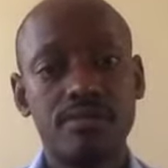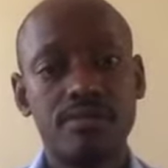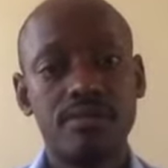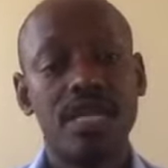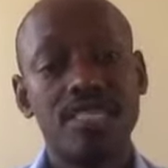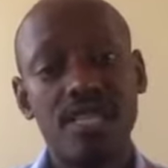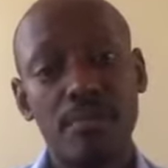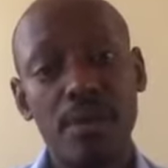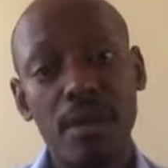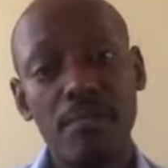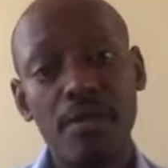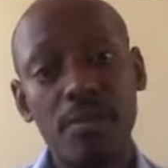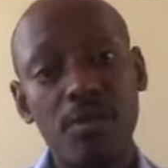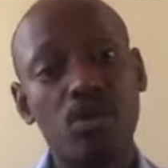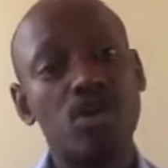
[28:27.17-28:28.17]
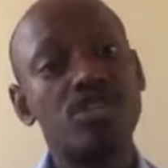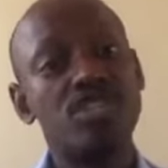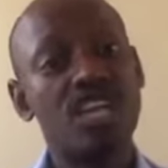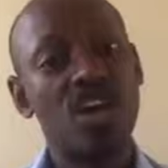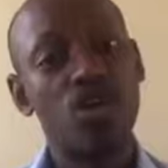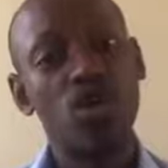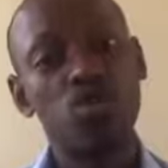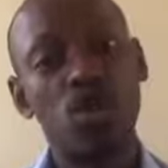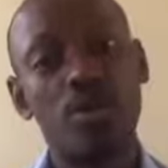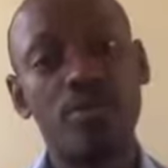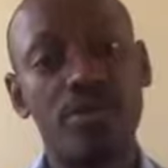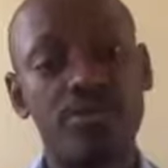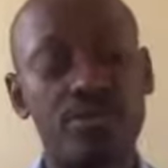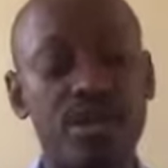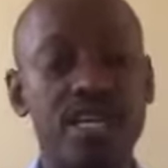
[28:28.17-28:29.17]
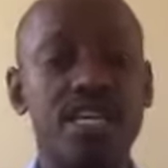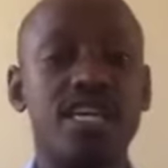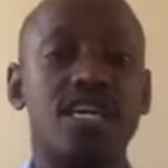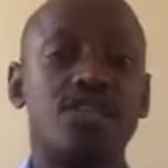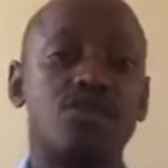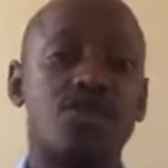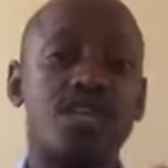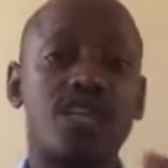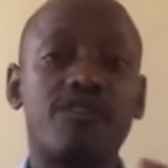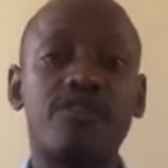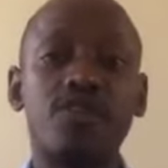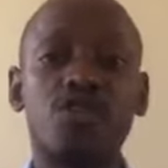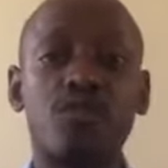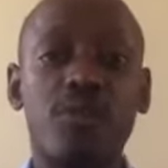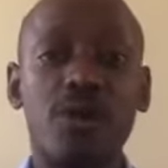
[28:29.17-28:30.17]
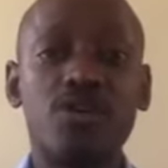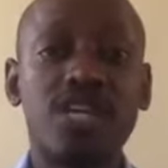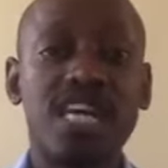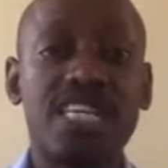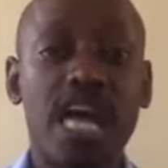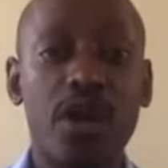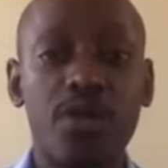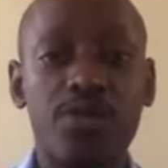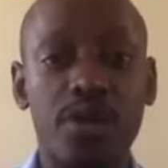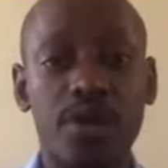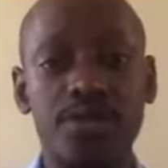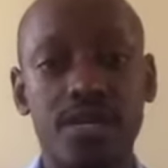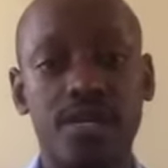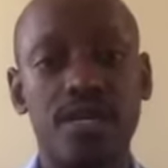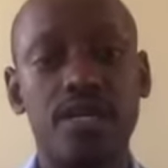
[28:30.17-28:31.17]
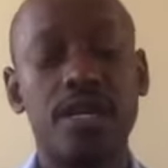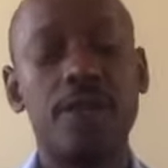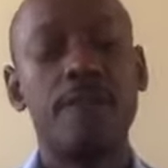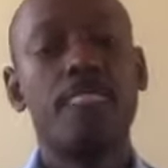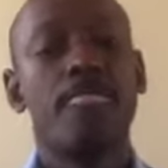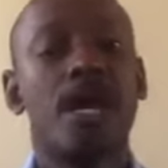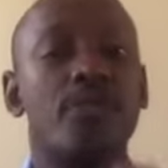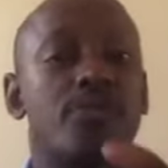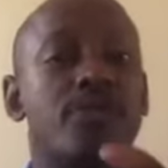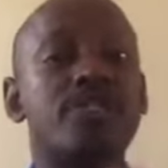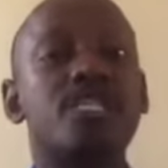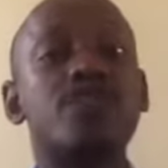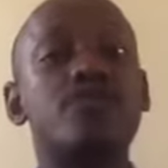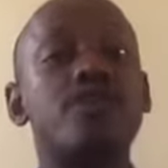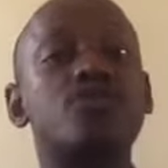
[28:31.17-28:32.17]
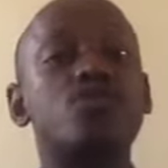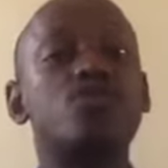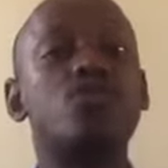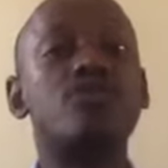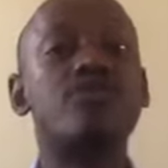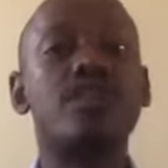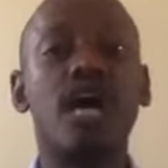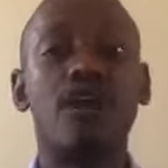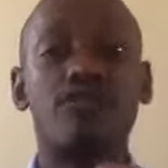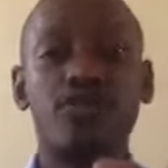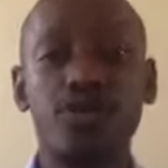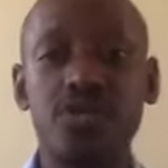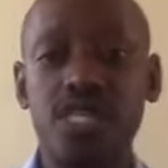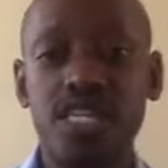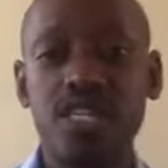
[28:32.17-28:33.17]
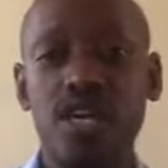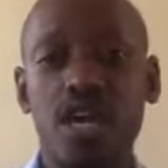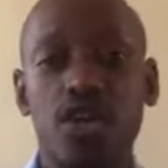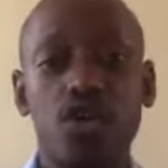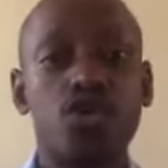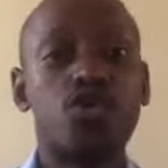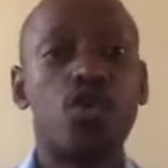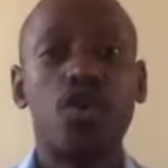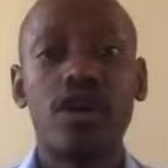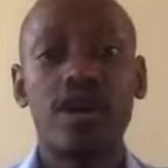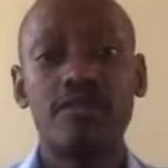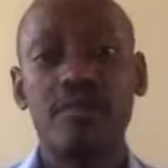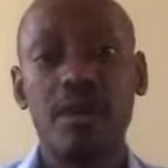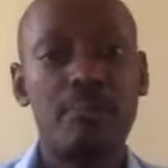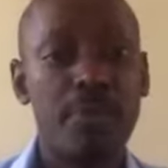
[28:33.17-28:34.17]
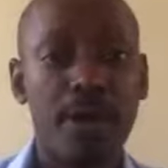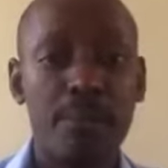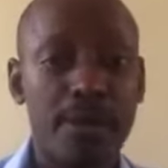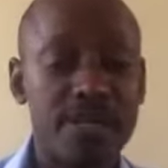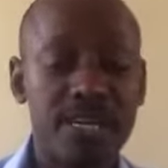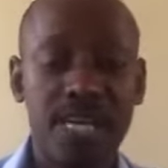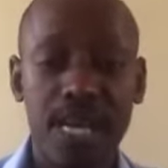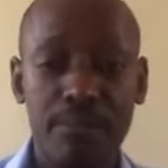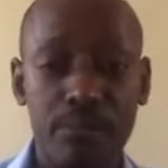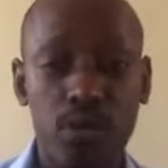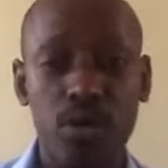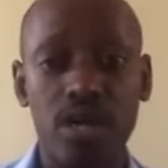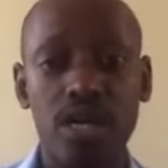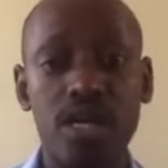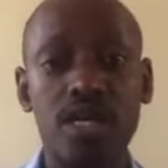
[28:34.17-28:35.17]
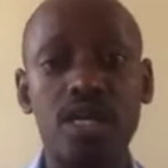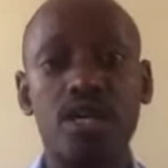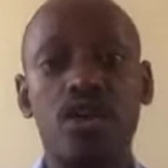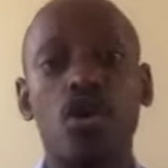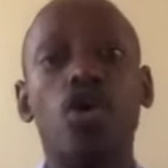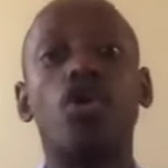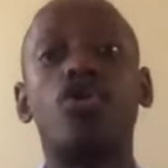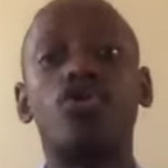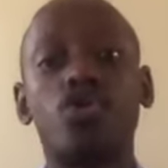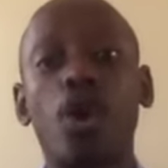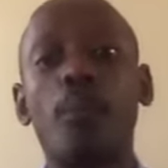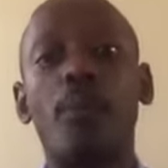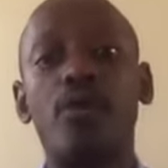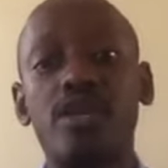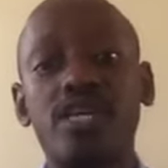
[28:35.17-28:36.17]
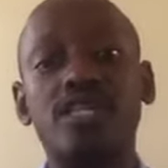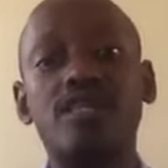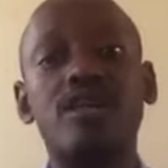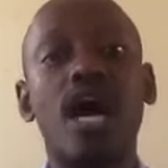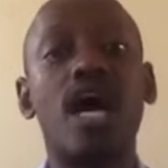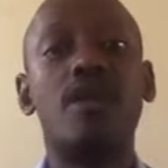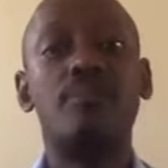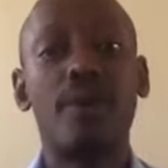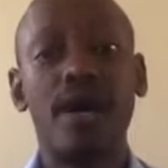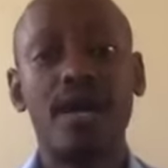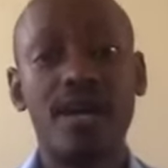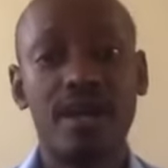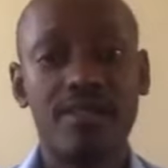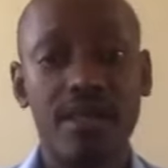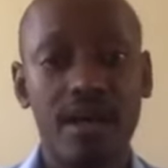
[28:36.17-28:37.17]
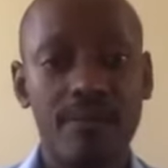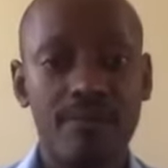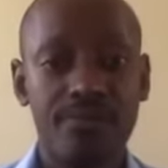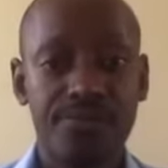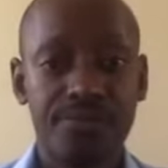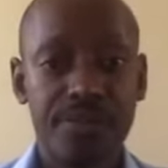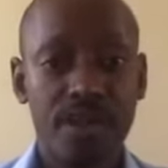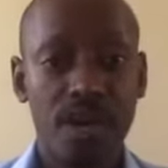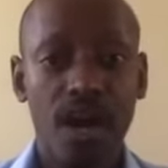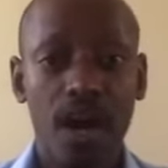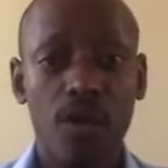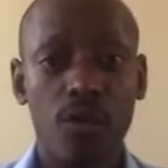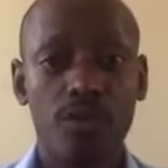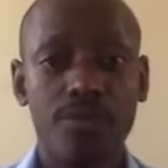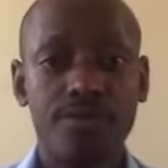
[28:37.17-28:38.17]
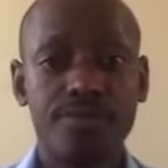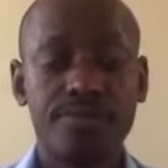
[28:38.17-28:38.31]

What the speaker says: that's the bare minimum because it can go to 1.3. So the difference of about 800,000. This difference, you'd even have used it to stock a particular bull or top on it and buy another cow.